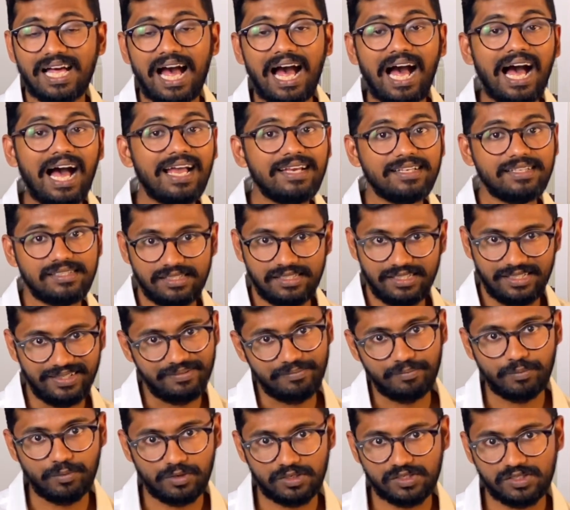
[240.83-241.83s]
I see
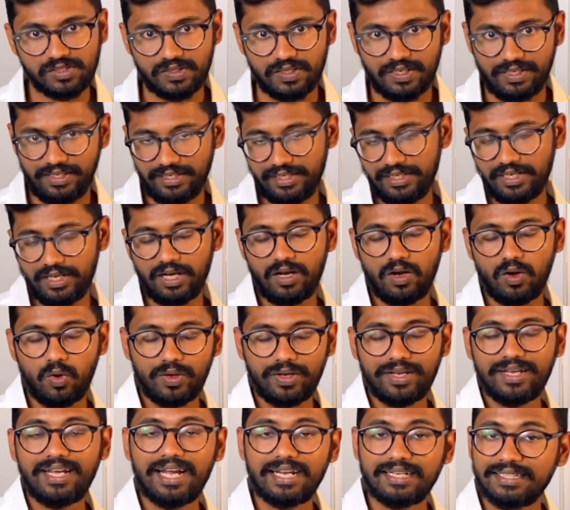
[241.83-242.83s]
personally,
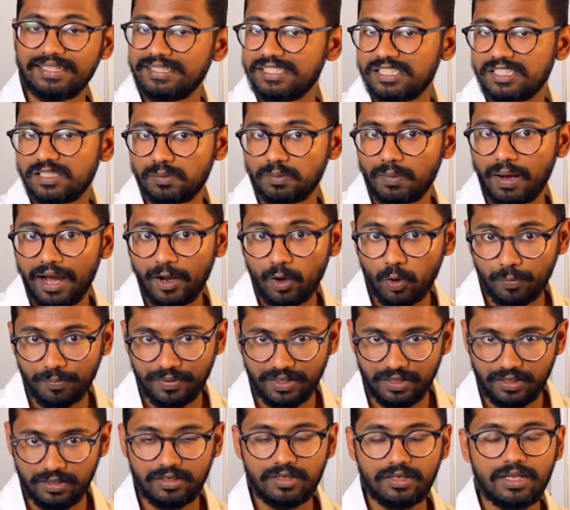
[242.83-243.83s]
okay, and this is my
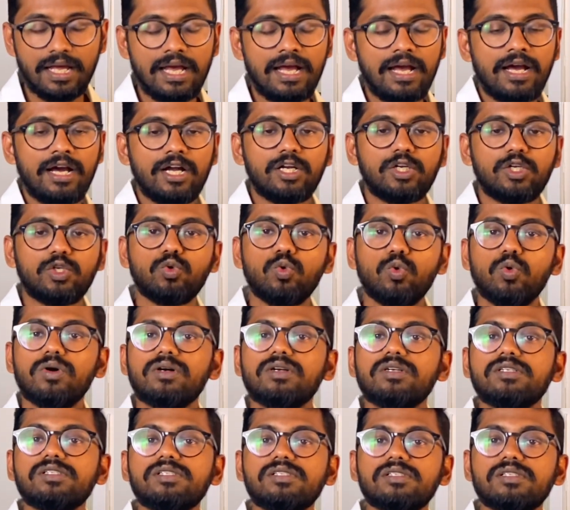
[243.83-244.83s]
opinion
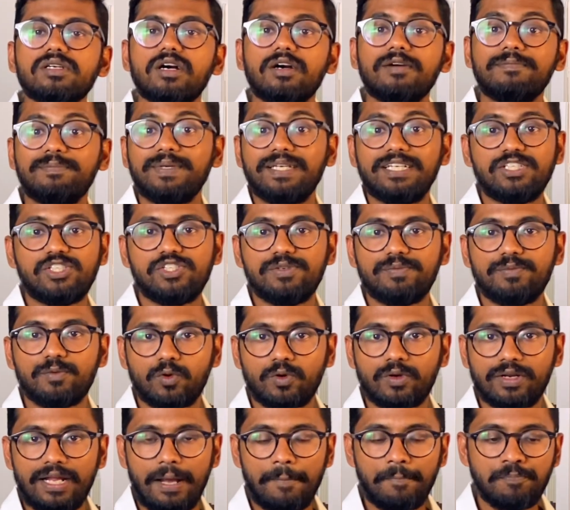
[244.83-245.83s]
towards a PhD
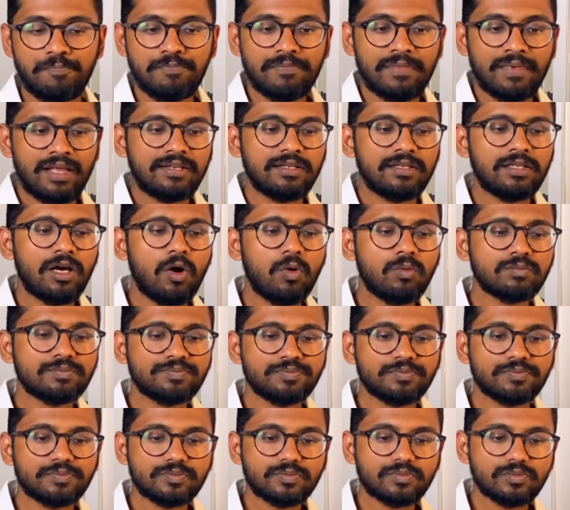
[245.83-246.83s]
program. Now,
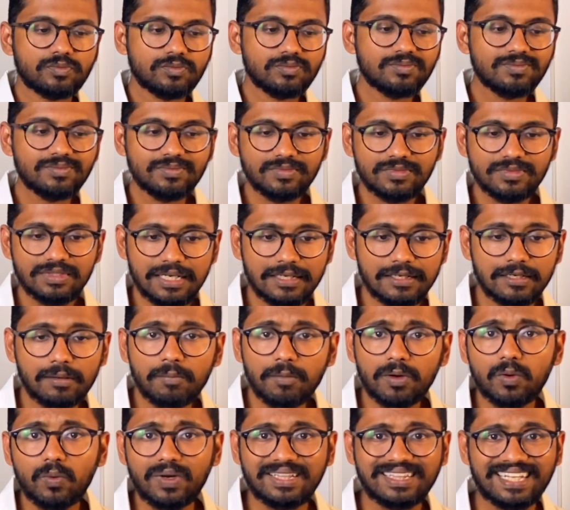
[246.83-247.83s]

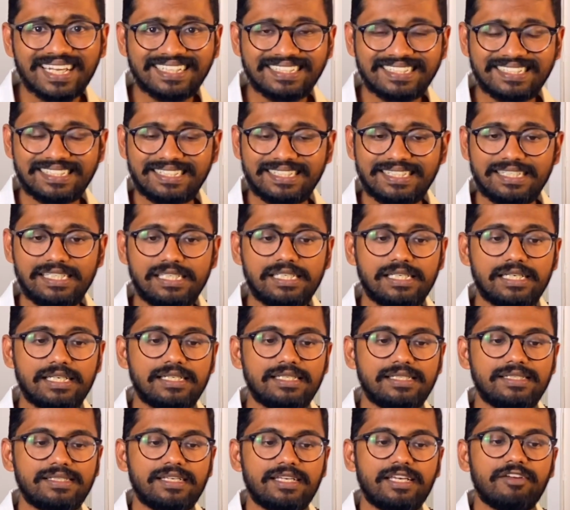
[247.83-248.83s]
number one I see
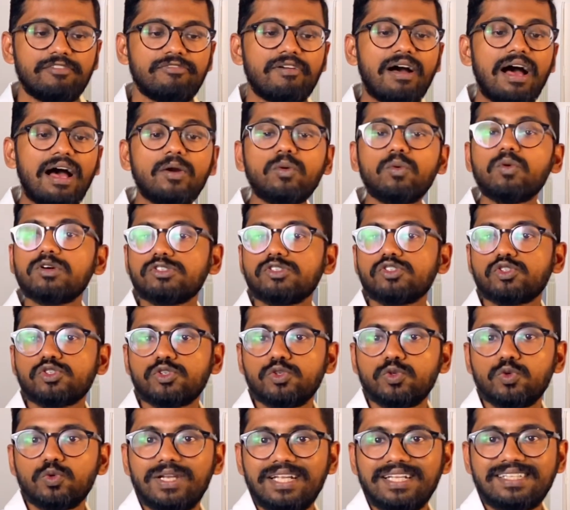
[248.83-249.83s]
is if I was to
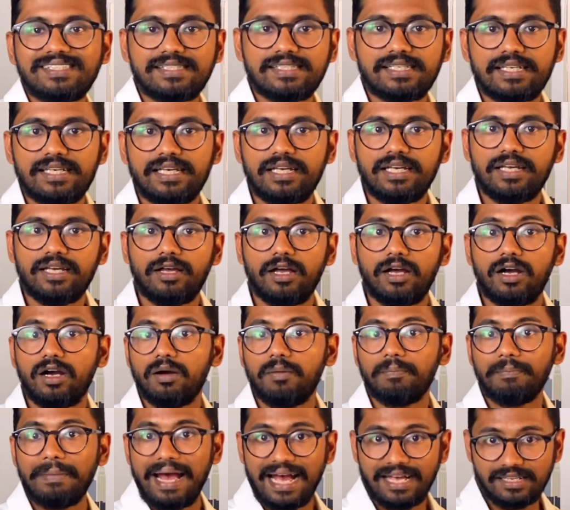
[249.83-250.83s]
do, let's say, a
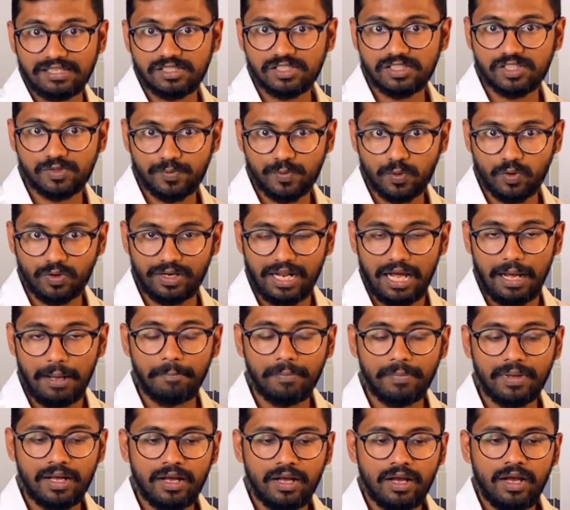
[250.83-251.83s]
master's
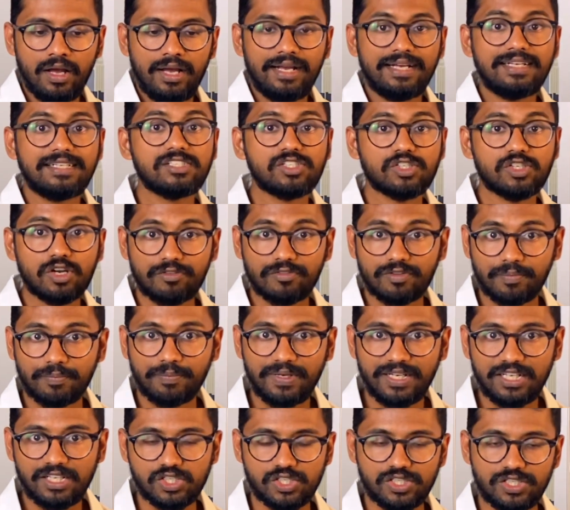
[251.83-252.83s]
program instead of a
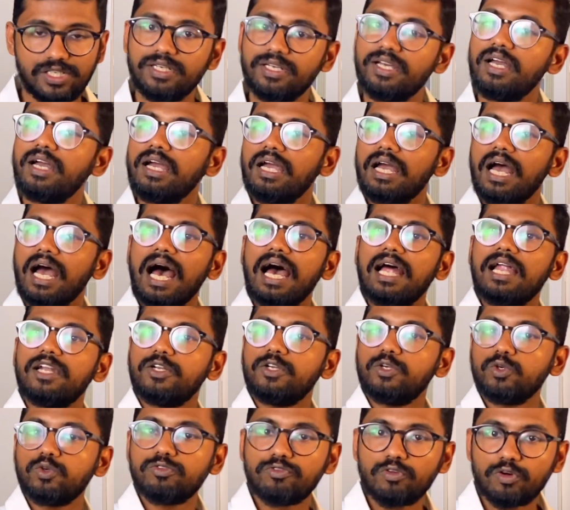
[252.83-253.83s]
PhD, I'll
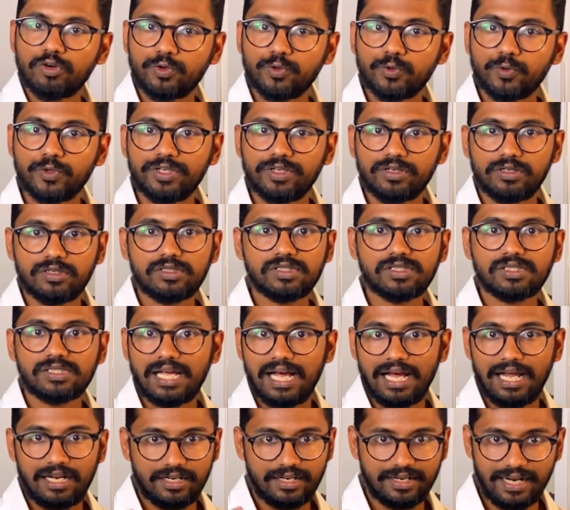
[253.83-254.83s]
do for two years,
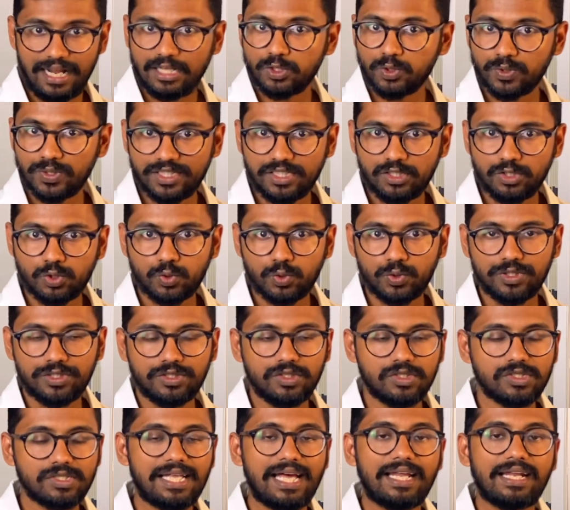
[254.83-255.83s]
I'll graduate in two
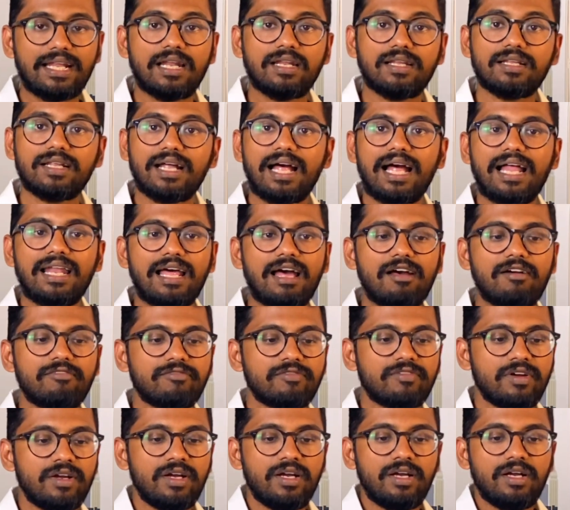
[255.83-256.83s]
years, and I'll, I'll have
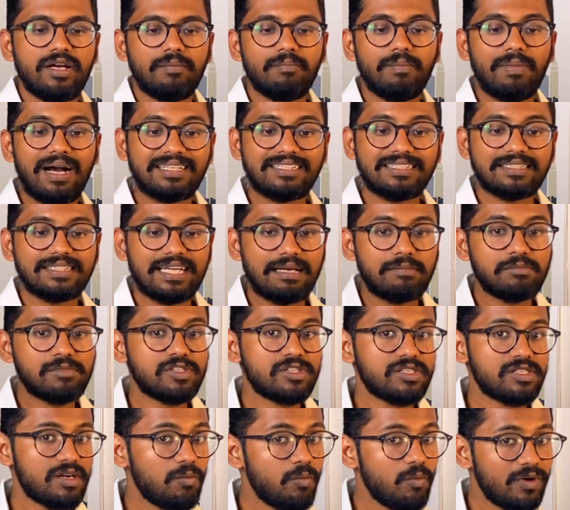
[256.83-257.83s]
by the time
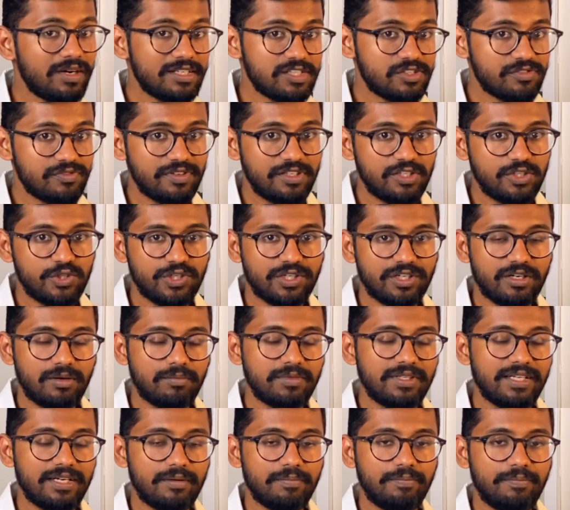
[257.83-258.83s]
someone is finishing up
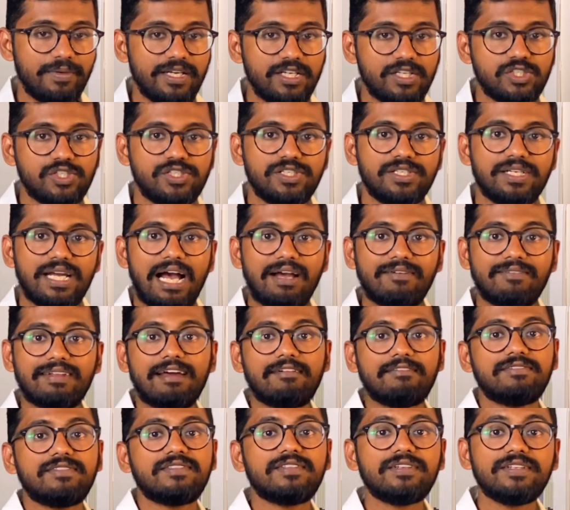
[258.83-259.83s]
their PhD, I will
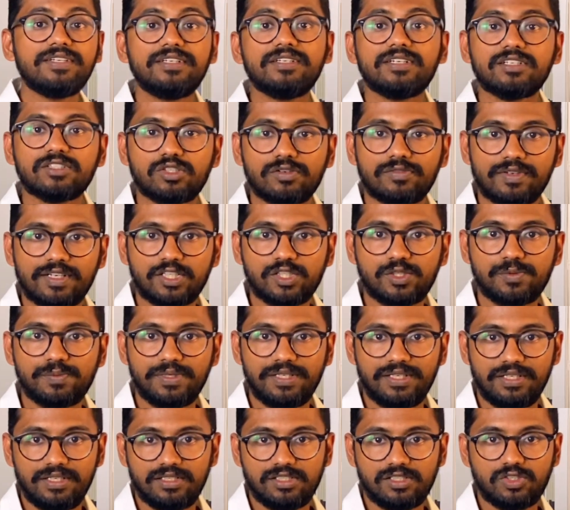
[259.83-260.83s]
have three years of
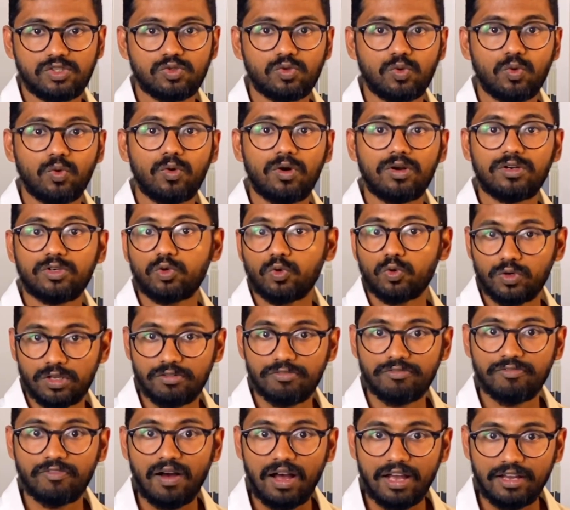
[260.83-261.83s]
experience, so total
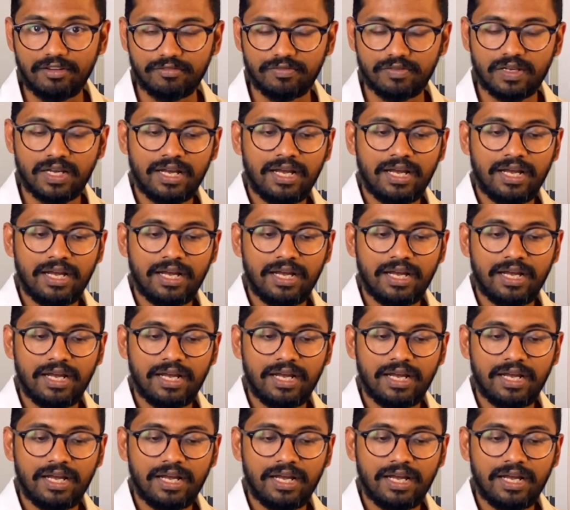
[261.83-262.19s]
five.